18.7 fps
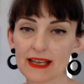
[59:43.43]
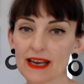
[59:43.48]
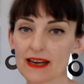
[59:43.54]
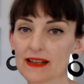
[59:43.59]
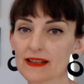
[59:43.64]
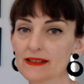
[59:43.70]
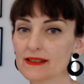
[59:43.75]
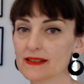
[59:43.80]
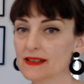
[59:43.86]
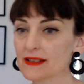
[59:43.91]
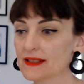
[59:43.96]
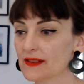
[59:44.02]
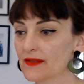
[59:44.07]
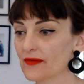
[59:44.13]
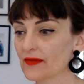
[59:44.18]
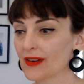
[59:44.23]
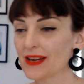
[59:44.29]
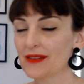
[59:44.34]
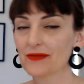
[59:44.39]
and it's just a
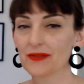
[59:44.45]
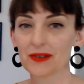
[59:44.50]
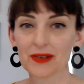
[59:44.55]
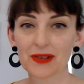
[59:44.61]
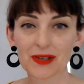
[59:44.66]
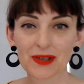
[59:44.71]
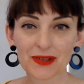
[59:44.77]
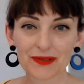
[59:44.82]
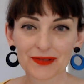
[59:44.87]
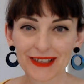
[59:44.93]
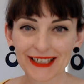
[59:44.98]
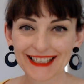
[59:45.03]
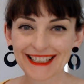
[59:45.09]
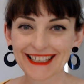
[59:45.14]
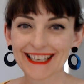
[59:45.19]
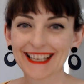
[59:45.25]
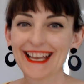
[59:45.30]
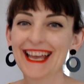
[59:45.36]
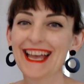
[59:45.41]
free-for-all
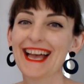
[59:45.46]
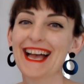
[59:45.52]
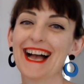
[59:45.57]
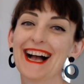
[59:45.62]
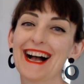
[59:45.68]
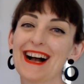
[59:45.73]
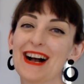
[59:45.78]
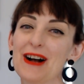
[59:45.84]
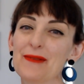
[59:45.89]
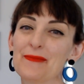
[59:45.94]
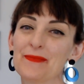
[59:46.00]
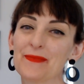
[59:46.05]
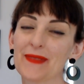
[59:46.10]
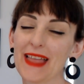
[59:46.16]
really at